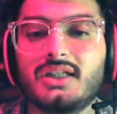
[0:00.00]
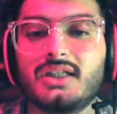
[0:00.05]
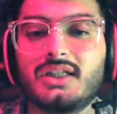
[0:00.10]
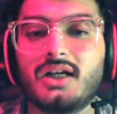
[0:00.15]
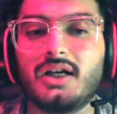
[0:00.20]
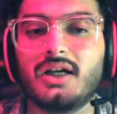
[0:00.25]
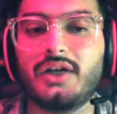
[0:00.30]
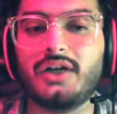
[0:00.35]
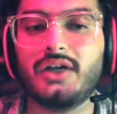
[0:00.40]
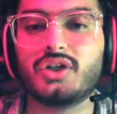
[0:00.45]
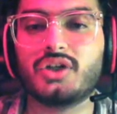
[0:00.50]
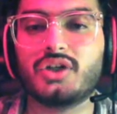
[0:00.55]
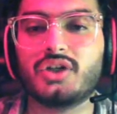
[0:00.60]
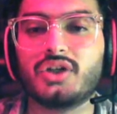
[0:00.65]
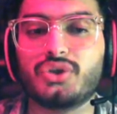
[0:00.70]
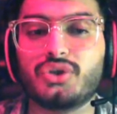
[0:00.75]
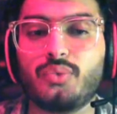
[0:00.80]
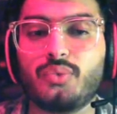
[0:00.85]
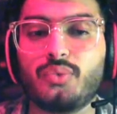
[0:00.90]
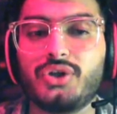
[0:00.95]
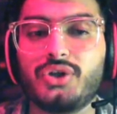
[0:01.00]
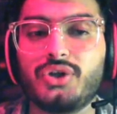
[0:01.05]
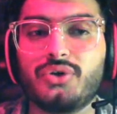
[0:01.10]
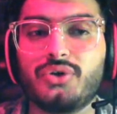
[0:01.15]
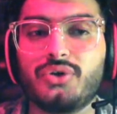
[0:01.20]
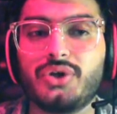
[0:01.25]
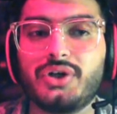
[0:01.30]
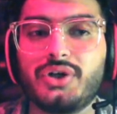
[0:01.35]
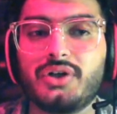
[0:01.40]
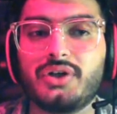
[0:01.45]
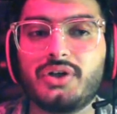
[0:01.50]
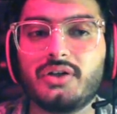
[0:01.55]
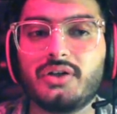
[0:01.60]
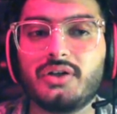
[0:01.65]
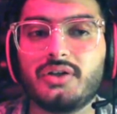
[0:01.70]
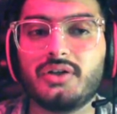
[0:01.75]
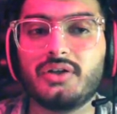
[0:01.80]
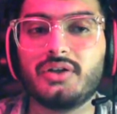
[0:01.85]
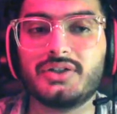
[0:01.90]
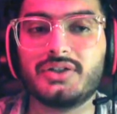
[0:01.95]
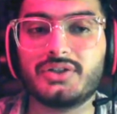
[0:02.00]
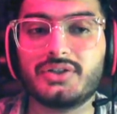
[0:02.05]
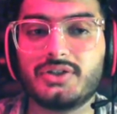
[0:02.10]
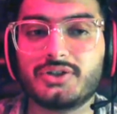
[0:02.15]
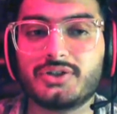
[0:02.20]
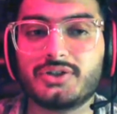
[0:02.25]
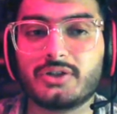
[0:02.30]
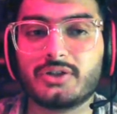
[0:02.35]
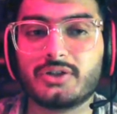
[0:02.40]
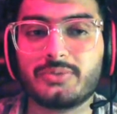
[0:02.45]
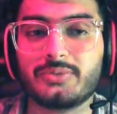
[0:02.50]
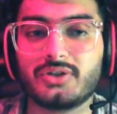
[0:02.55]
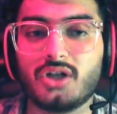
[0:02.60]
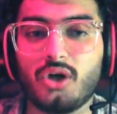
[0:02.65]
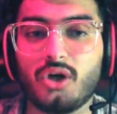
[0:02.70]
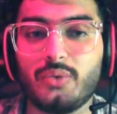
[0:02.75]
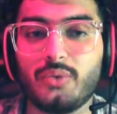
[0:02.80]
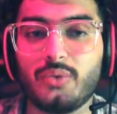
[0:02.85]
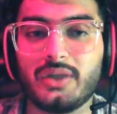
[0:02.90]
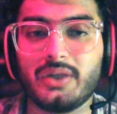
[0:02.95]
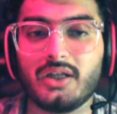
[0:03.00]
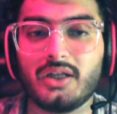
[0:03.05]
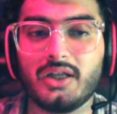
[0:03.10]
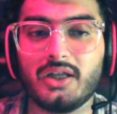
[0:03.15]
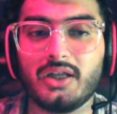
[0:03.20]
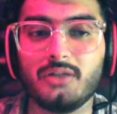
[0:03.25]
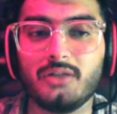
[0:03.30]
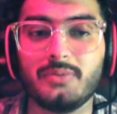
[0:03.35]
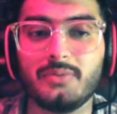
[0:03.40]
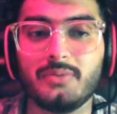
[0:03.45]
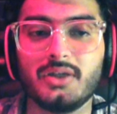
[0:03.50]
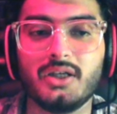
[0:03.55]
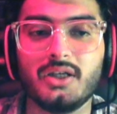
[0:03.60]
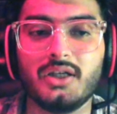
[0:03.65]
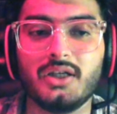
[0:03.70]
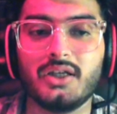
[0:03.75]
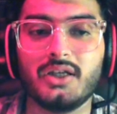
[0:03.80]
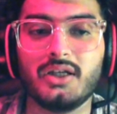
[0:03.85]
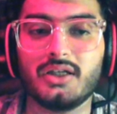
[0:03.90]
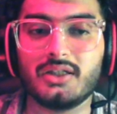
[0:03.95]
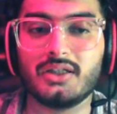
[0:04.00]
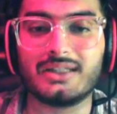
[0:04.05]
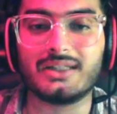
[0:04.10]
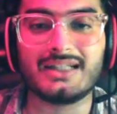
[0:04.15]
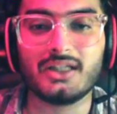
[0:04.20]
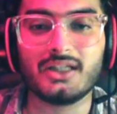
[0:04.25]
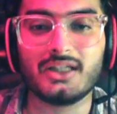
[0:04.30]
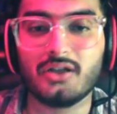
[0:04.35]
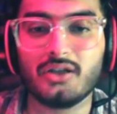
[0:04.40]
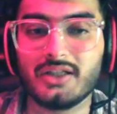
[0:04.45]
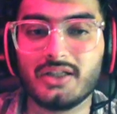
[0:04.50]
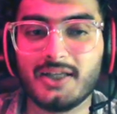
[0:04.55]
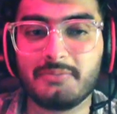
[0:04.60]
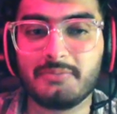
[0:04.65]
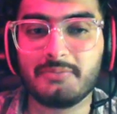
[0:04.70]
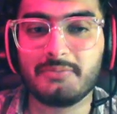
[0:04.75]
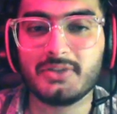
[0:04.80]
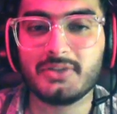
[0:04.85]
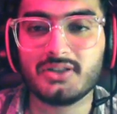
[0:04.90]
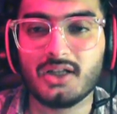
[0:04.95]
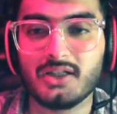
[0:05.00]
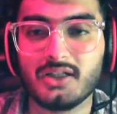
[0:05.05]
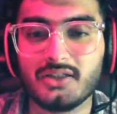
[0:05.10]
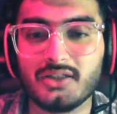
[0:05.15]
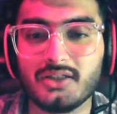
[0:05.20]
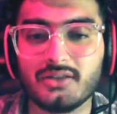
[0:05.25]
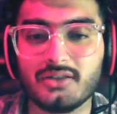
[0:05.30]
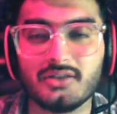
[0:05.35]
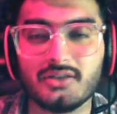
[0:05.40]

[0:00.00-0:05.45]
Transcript: a introduction video here. Here's a description how we can help. Click on get me started,